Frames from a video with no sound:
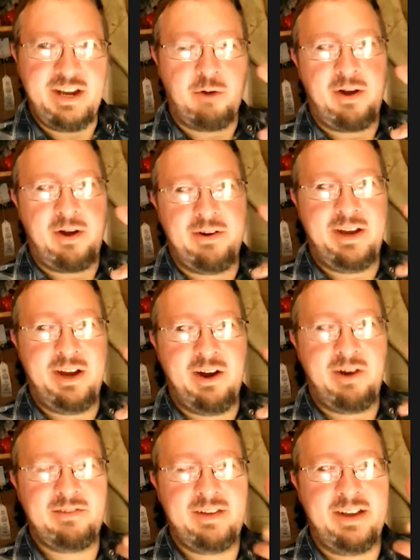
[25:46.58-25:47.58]
around here
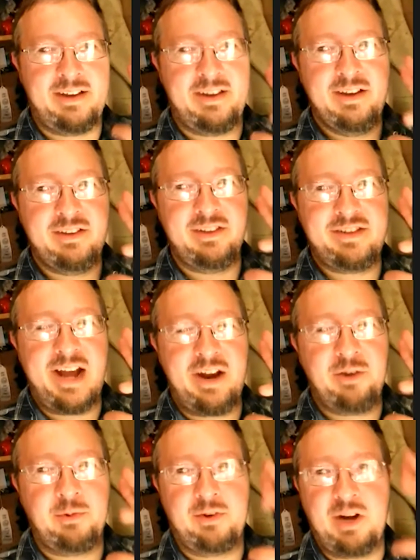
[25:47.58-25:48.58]
and like the
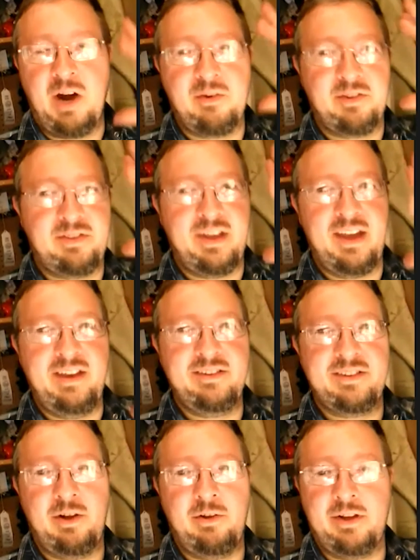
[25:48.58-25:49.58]
shadows will cover things
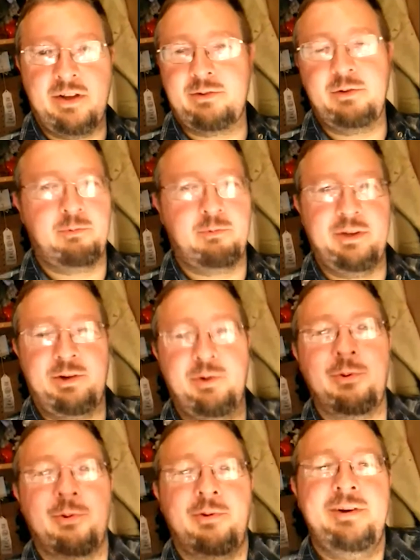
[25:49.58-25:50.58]
and it'll like look really
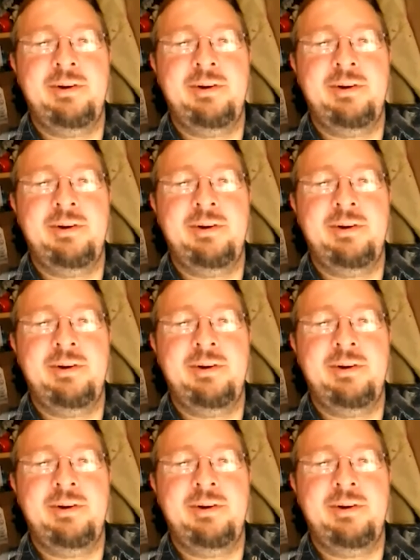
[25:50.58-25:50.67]
cool.